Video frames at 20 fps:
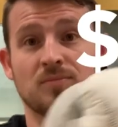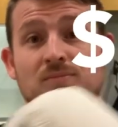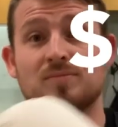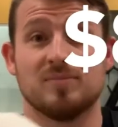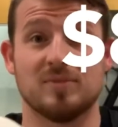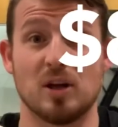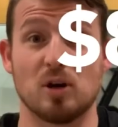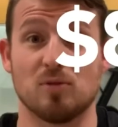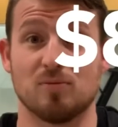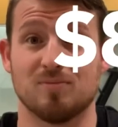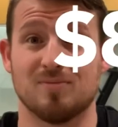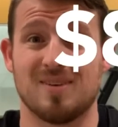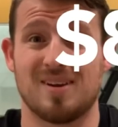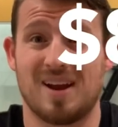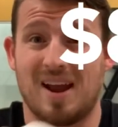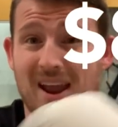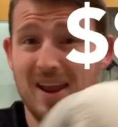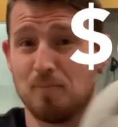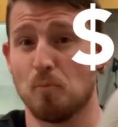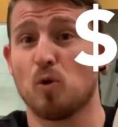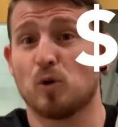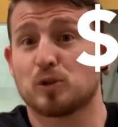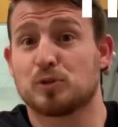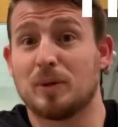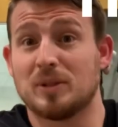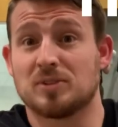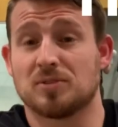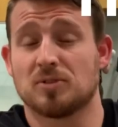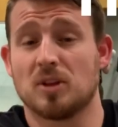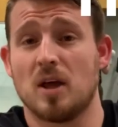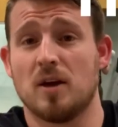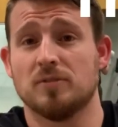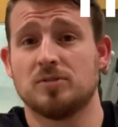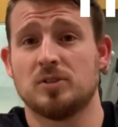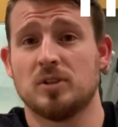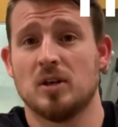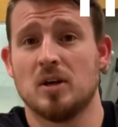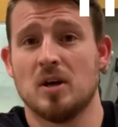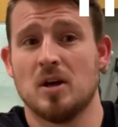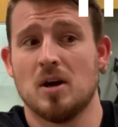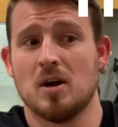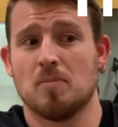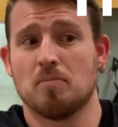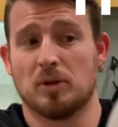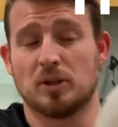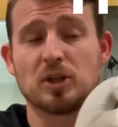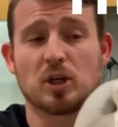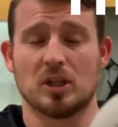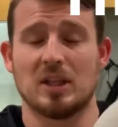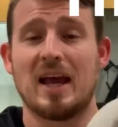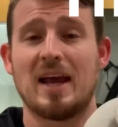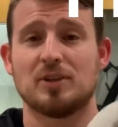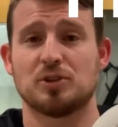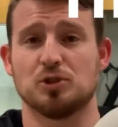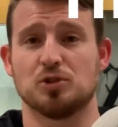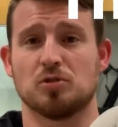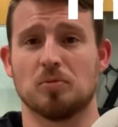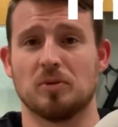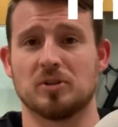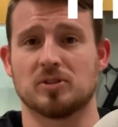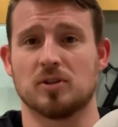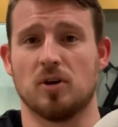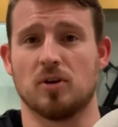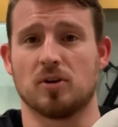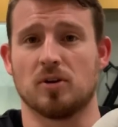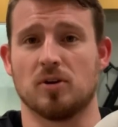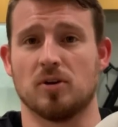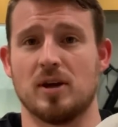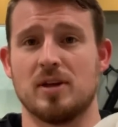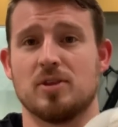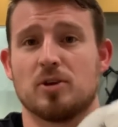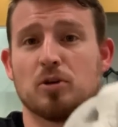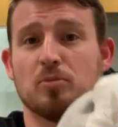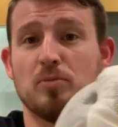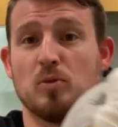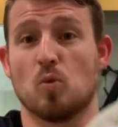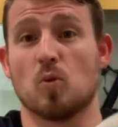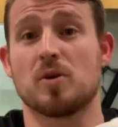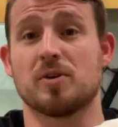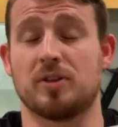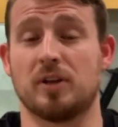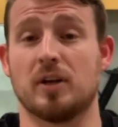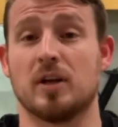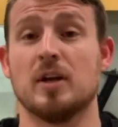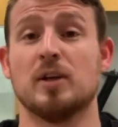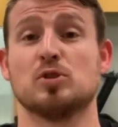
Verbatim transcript: they're more expensive gloves, but they're gonna last you so much longer and they're gonna be worth it.